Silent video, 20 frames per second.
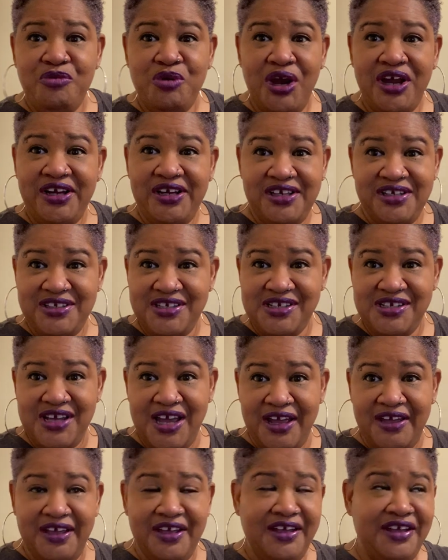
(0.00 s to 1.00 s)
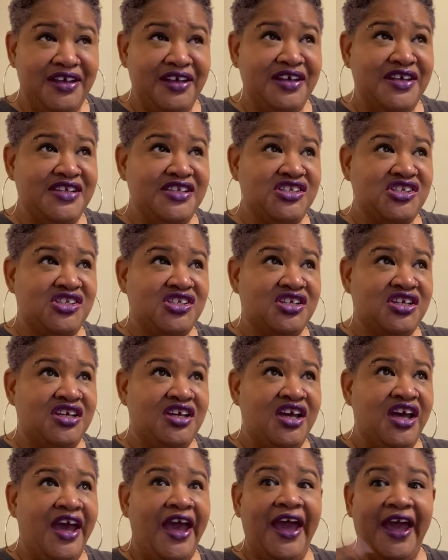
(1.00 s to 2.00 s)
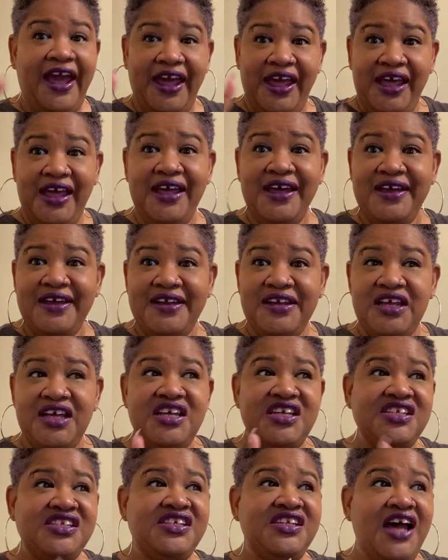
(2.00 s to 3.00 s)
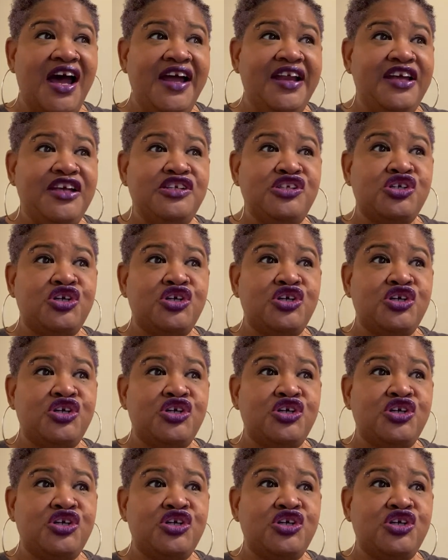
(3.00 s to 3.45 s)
raining today. It's not as